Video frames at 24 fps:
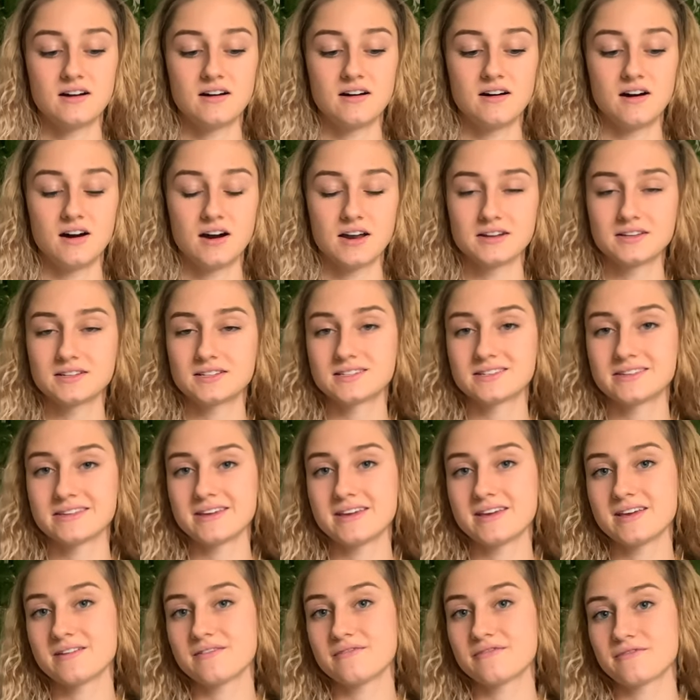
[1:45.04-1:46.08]

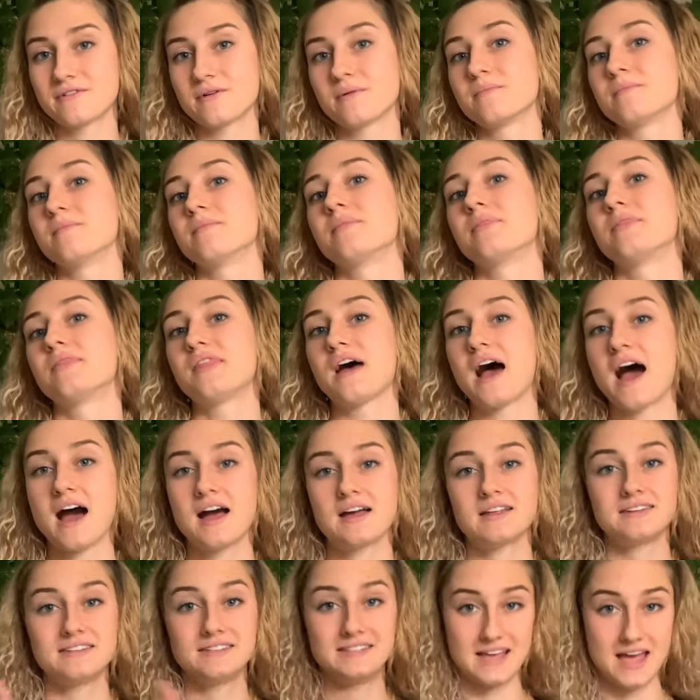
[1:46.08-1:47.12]
honestly, from
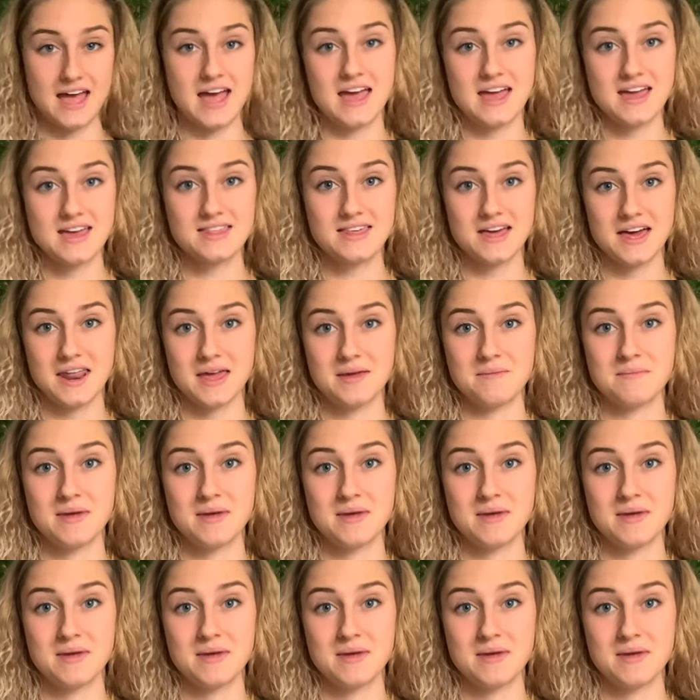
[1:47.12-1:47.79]
that day that I